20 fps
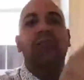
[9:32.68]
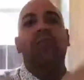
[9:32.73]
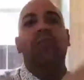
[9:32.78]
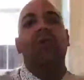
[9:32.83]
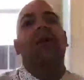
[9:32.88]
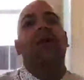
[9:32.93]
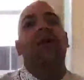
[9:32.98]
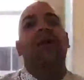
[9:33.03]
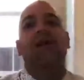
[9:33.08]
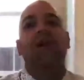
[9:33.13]

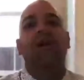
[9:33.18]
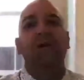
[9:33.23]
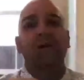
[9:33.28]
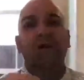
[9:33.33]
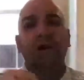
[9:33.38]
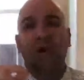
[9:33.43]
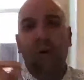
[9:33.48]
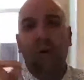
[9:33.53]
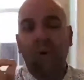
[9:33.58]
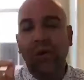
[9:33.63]
where
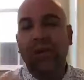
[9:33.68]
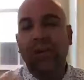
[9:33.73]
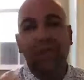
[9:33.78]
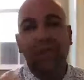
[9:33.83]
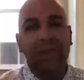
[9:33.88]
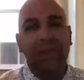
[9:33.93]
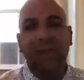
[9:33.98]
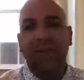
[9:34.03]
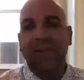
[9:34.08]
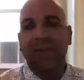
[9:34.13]
we can
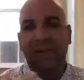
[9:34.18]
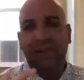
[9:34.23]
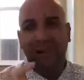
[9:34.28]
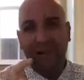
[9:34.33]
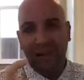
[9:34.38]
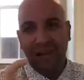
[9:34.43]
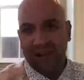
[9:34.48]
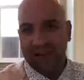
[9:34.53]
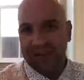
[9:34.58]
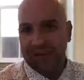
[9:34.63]
basically
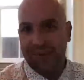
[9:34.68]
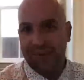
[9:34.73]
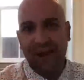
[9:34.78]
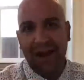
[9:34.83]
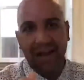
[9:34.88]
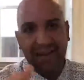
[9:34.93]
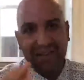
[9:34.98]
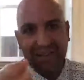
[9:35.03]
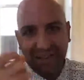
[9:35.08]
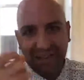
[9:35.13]

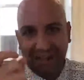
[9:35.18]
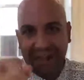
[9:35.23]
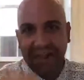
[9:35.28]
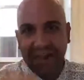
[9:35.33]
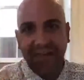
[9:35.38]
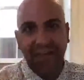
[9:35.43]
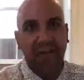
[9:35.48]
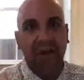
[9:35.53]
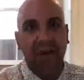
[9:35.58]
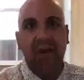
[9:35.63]
customize
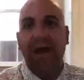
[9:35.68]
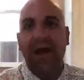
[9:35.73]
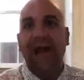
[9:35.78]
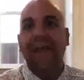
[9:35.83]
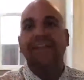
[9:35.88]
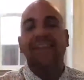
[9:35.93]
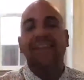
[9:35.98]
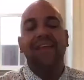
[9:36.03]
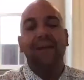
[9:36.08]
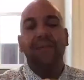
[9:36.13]

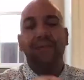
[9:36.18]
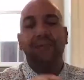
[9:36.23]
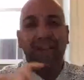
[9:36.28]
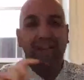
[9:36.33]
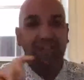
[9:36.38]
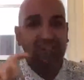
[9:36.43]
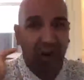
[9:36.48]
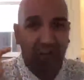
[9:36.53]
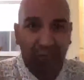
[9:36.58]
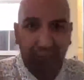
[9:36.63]
anything
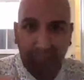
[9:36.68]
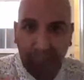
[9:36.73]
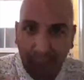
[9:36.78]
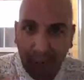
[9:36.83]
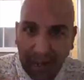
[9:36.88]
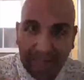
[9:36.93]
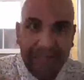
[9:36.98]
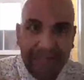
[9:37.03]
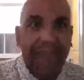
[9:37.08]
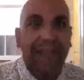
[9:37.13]
based off
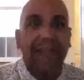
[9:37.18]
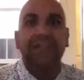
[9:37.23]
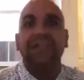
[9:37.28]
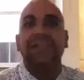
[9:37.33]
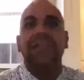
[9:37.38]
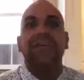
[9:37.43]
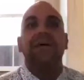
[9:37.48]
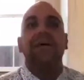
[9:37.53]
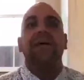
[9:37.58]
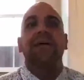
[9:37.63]

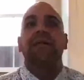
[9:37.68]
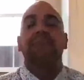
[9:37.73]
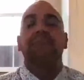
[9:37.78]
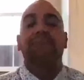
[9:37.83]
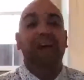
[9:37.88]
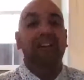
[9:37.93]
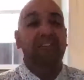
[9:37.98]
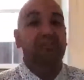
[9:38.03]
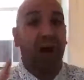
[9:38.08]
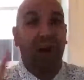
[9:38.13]
brightness,
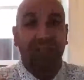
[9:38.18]
based off